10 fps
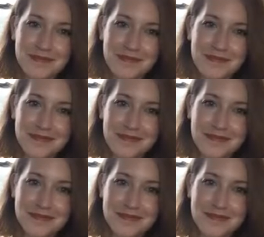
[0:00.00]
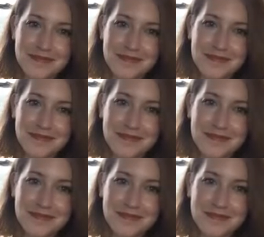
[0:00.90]

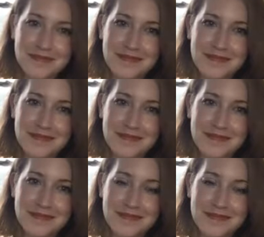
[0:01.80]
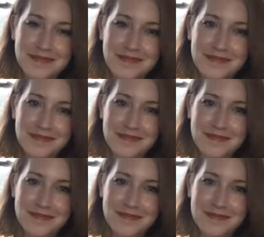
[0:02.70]

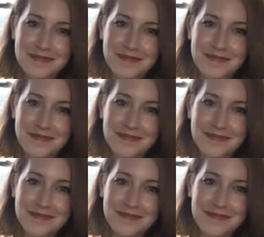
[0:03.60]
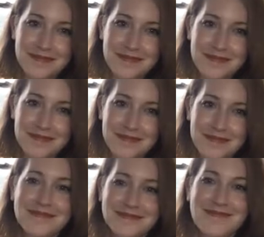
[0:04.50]

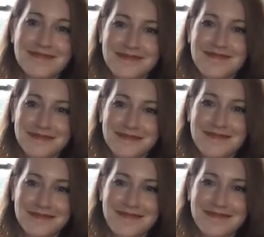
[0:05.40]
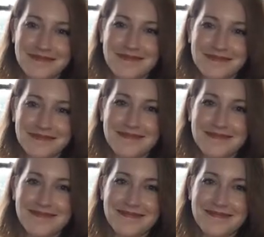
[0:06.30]

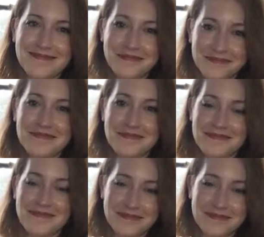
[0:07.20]
(silent)